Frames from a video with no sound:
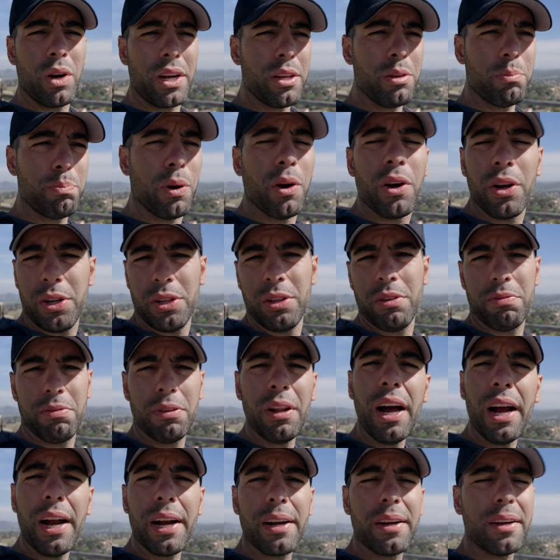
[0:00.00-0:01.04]
put on the
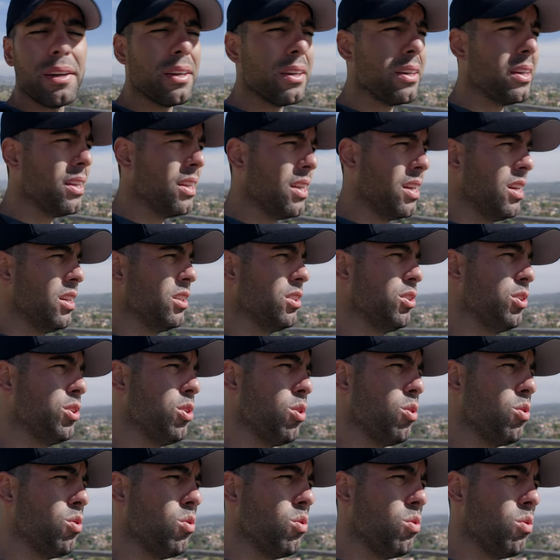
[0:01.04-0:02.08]
flyer?
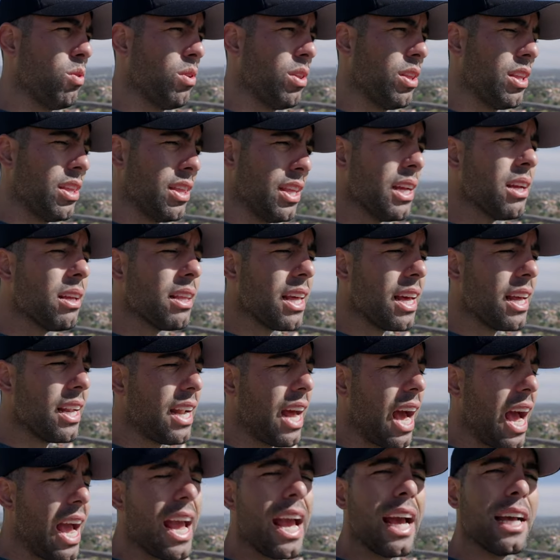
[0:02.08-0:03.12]
So the thing that
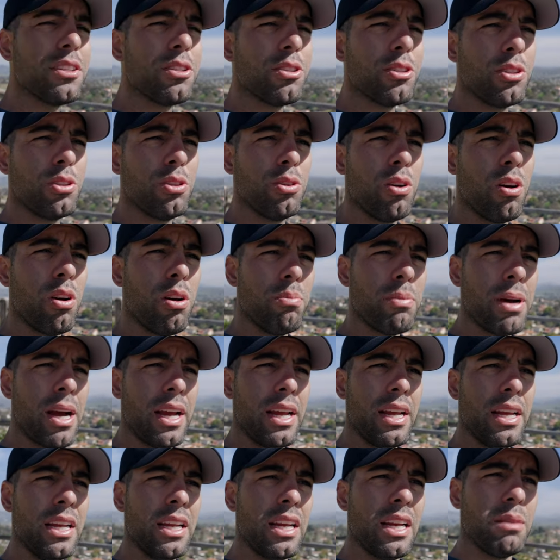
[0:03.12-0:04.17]
I answer to all my
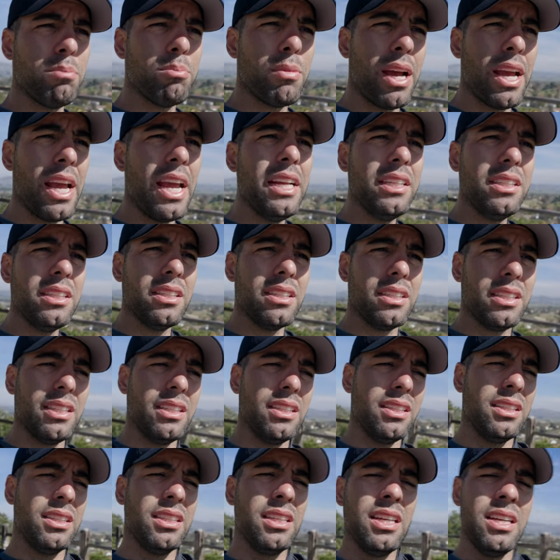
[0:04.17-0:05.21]
agents
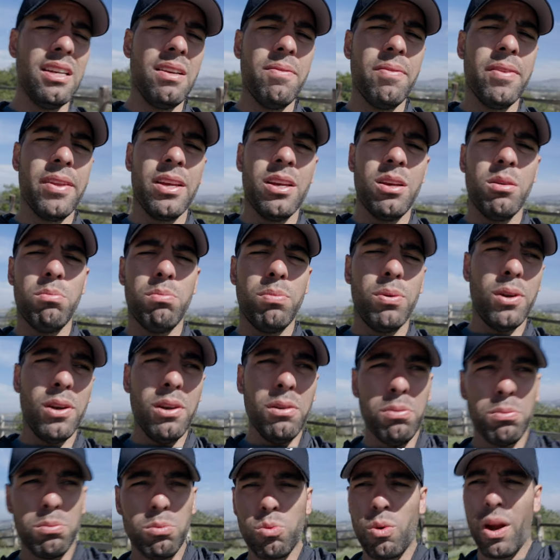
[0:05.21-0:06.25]
is,
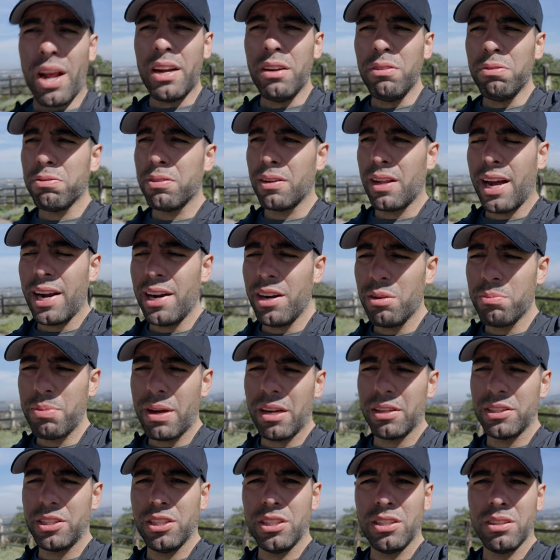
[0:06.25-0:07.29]
write a flyer
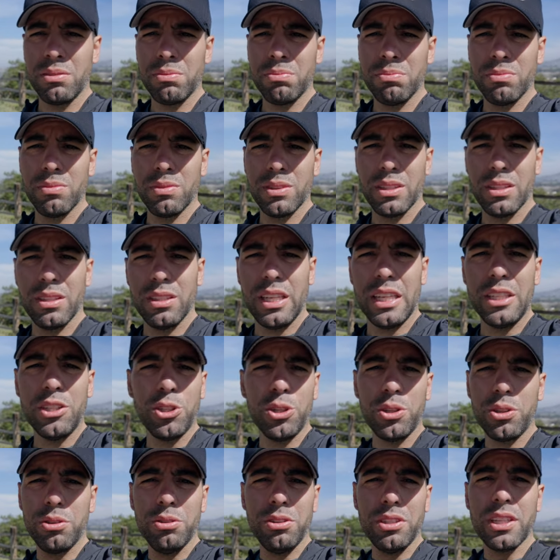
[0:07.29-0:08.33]
about just
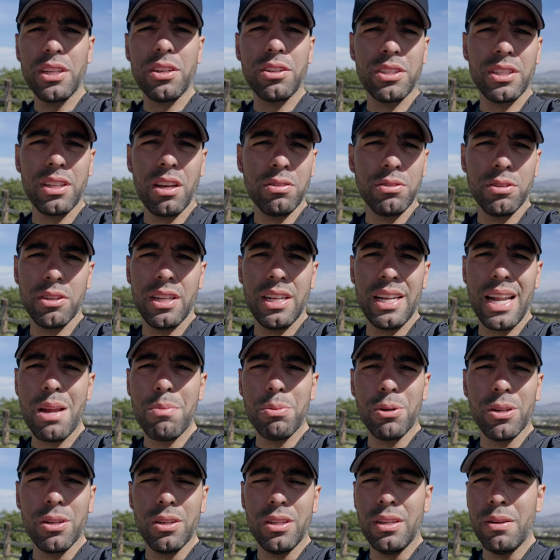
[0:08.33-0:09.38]
introducing yourself to the
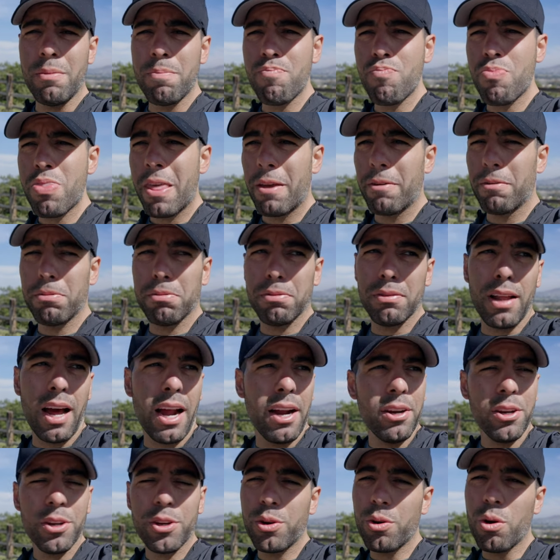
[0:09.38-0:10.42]
neighborhood.
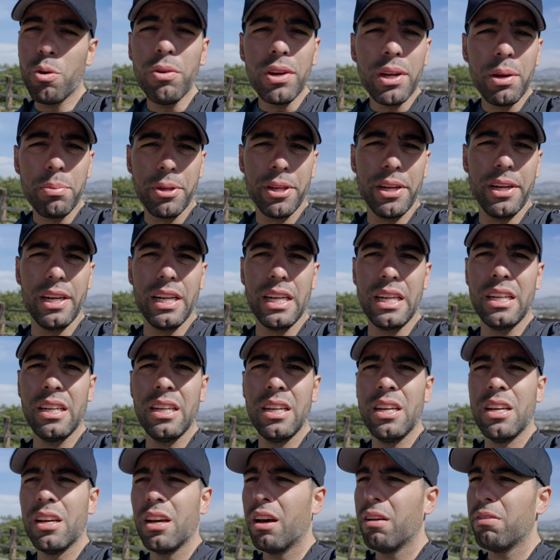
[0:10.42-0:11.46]
Flyer your own community,
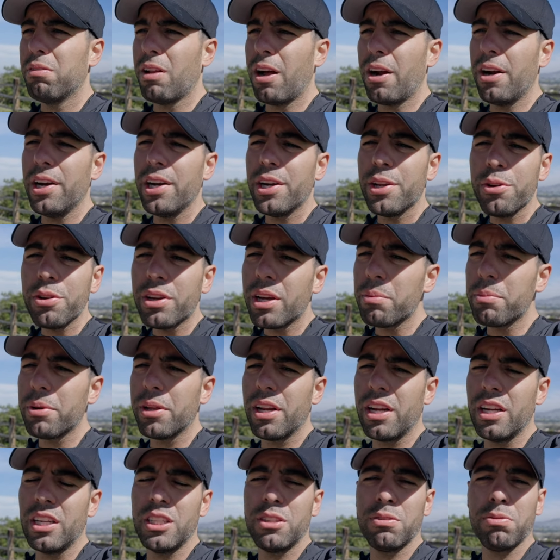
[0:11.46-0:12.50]
flyer new
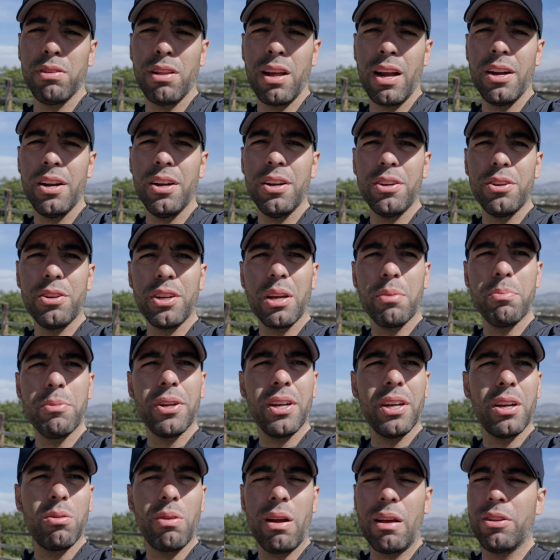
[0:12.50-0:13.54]
communities, flyer your
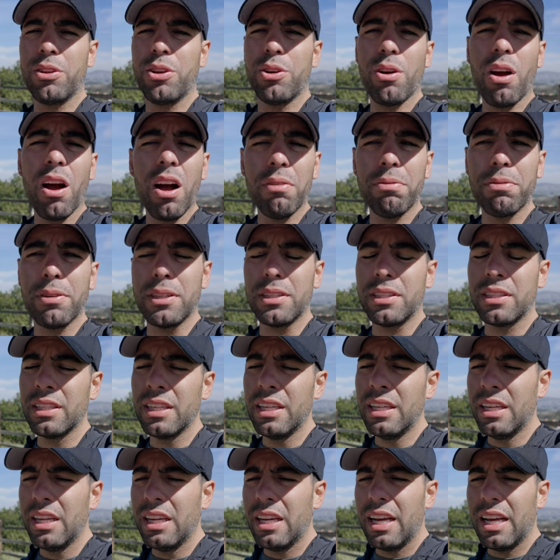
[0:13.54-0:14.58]
community around your office,
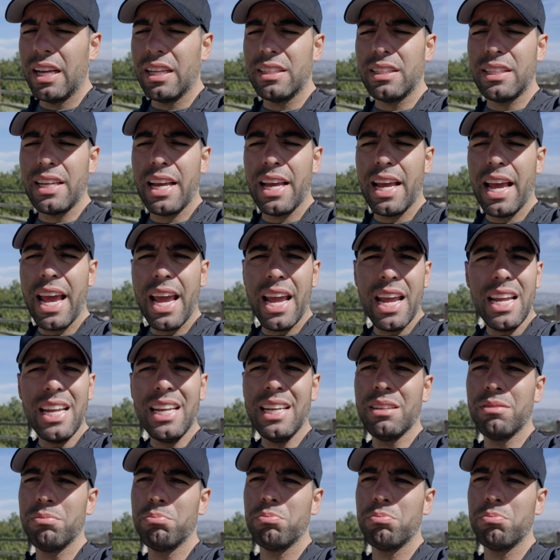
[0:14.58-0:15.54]
and say, hey,